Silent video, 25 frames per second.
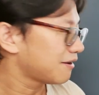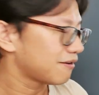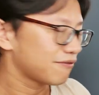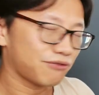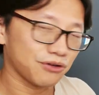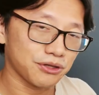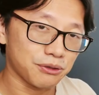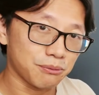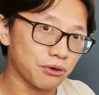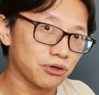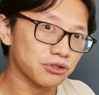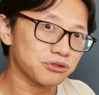
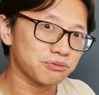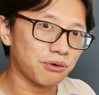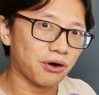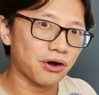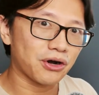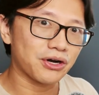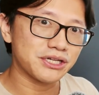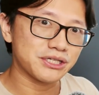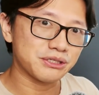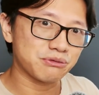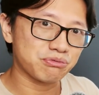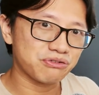for the most
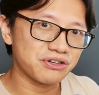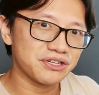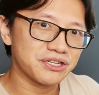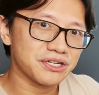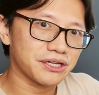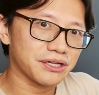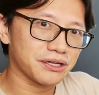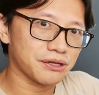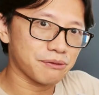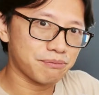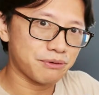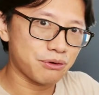part, is
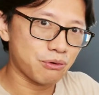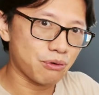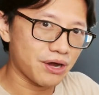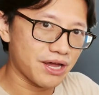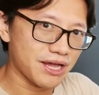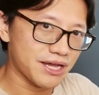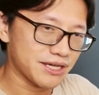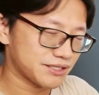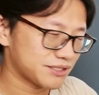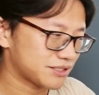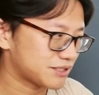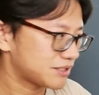printed on the
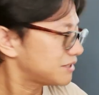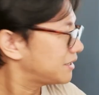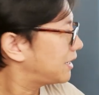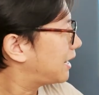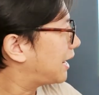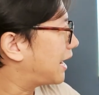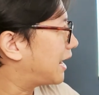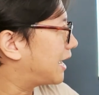P1S.